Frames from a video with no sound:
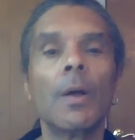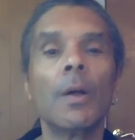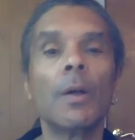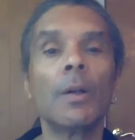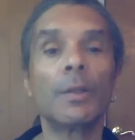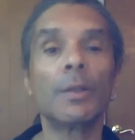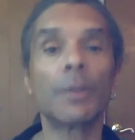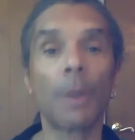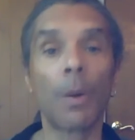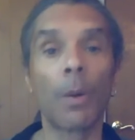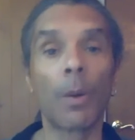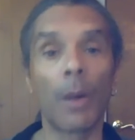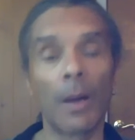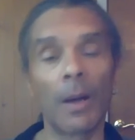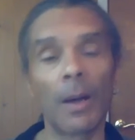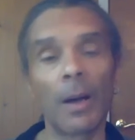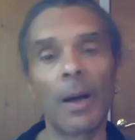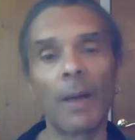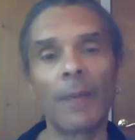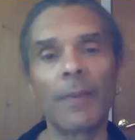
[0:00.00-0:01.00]
So
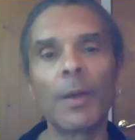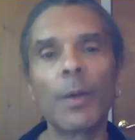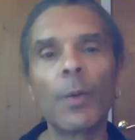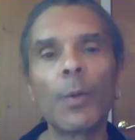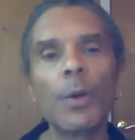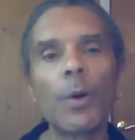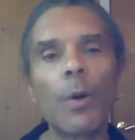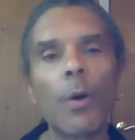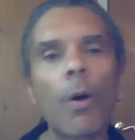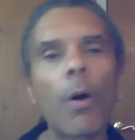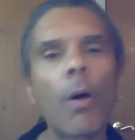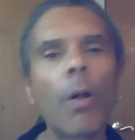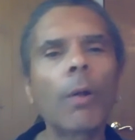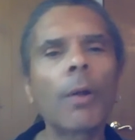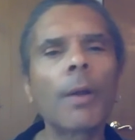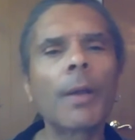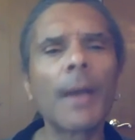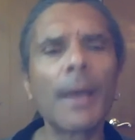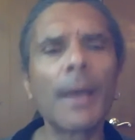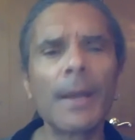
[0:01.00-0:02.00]
I think we all are
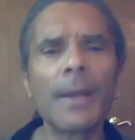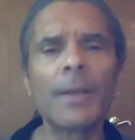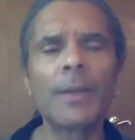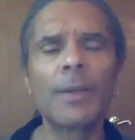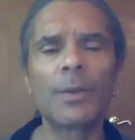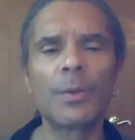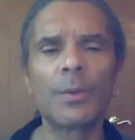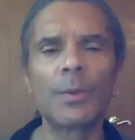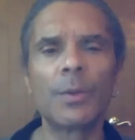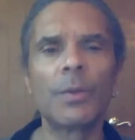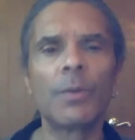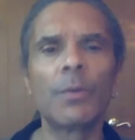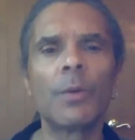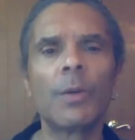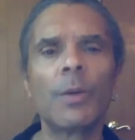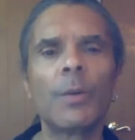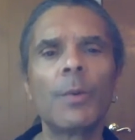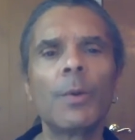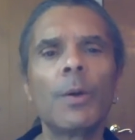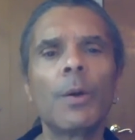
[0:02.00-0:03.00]
getting it to a
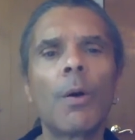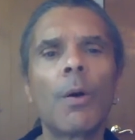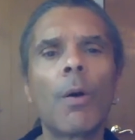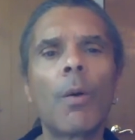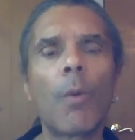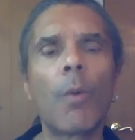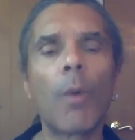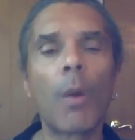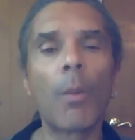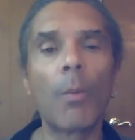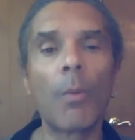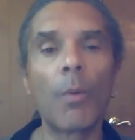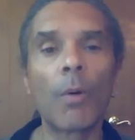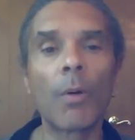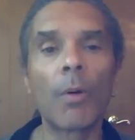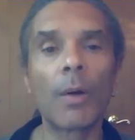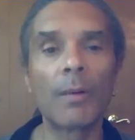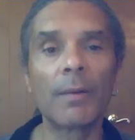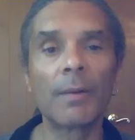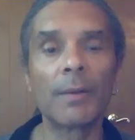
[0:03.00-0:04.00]
degree. We all want
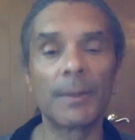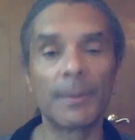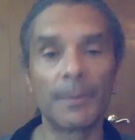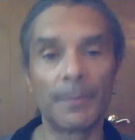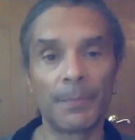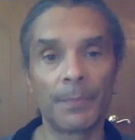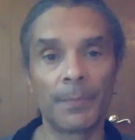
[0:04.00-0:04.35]
more of it.